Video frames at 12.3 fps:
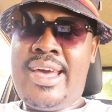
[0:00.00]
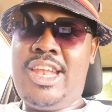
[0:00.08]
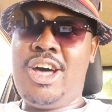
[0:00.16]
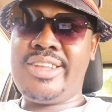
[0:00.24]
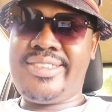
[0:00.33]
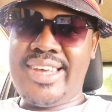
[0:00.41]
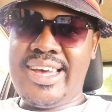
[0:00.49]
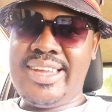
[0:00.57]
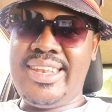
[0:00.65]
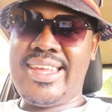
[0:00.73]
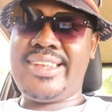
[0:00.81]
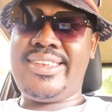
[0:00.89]
A lot
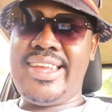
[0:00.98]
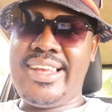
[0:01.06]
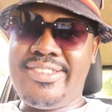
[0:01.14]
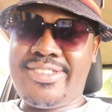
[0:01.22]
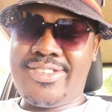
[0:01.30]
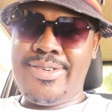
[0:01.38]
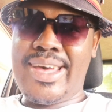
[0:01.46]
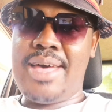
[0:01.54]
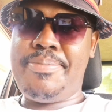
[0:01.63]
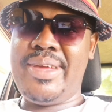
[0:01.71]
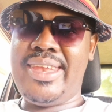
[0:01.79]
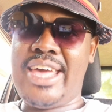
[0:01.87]
that needs to
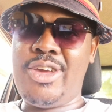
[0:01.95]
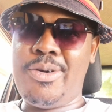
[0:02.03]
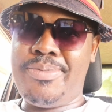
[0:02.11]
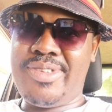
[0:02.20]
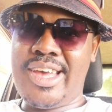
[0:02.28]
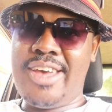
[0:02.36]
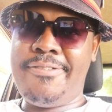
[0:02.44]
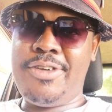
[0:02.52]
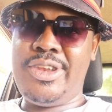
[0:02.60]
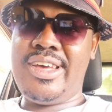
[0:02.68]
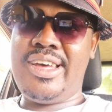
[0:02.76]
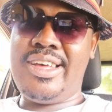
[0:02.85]
happen, I observe,
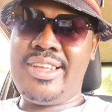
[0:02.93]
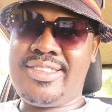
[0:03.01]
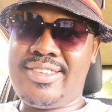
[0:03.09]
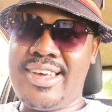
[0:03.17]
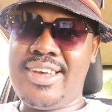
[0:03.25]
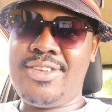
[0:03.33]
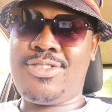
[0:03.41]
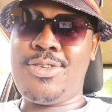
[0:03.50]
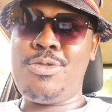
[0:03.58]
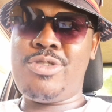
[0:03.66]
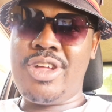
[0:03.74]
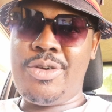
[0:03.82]
on that
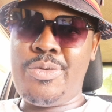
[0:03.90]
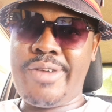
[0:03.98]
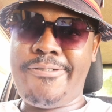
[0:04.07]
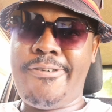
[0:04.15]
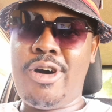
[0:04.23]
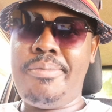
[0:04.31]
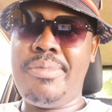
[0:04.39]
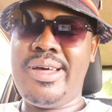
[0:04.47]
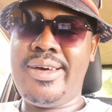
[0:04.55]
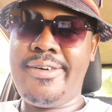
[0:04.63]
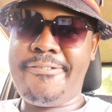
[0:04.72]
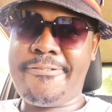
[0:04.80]
social reform
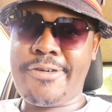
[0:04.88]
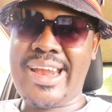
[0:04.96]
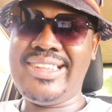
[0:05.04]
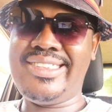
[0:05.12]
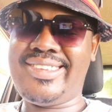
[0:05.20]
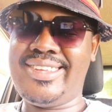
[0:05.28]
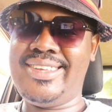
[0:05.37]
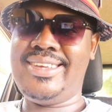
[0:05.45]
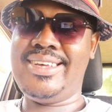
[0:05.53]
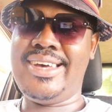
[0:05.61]
front.